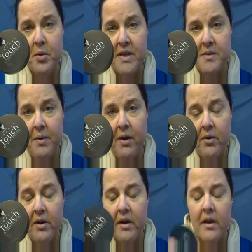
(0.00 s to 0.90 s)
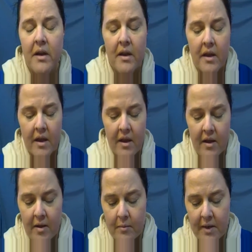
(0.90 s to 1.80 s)
pressed powder,
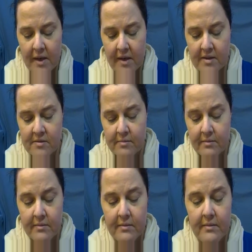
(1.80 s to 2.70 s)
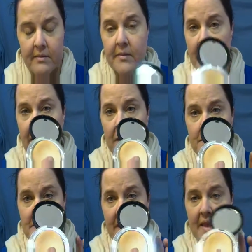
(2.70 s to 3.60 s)
and it
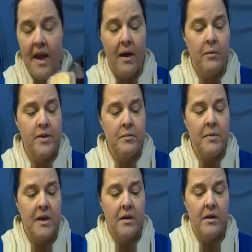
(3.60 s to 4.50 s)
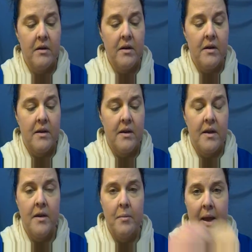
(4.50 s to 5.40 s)
comes like that with a mirror
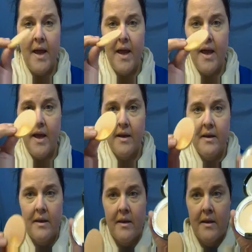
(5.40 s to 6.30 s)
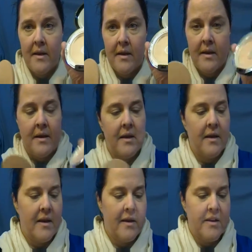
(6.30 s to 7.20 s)
and a pad,
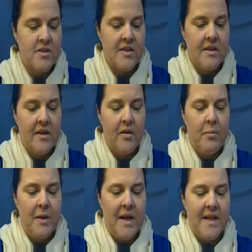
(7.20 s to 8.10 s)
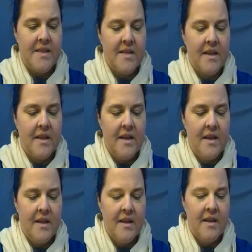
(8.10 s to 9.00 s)
and there's a little plastic
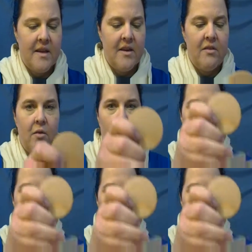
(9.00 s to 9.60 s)
thing that you